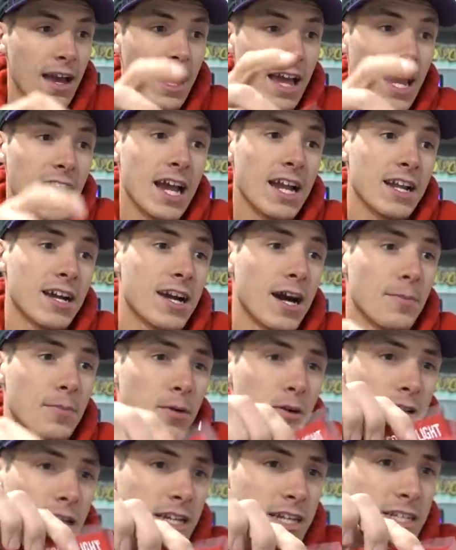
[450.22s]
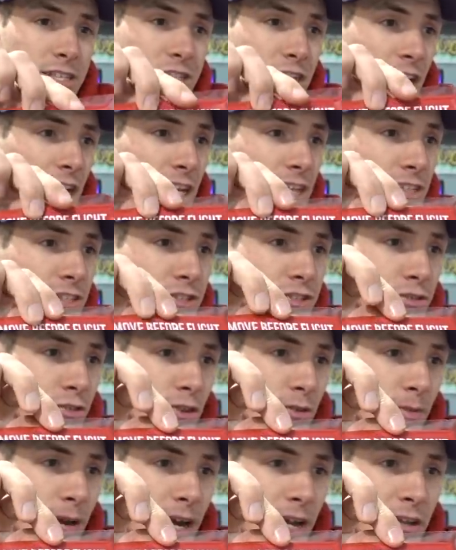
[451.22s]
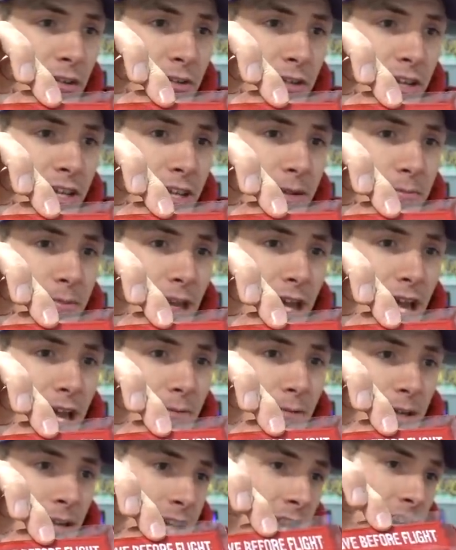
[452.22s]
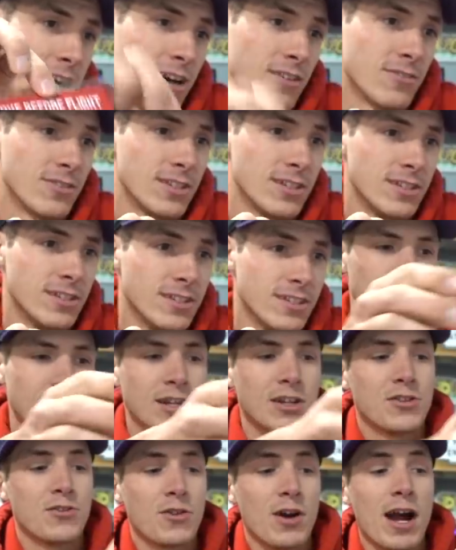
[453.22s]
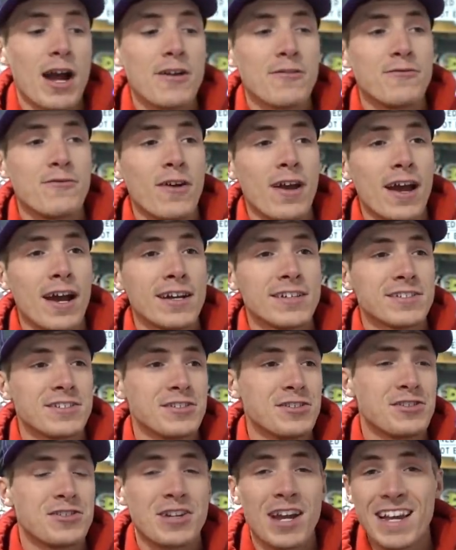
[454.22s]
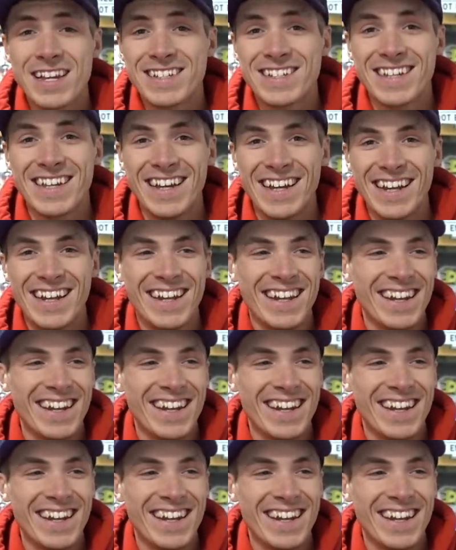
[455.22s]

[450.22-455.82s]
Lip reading: And a couple keychains to remind you to keep the hammer down. Drive fast, Jason.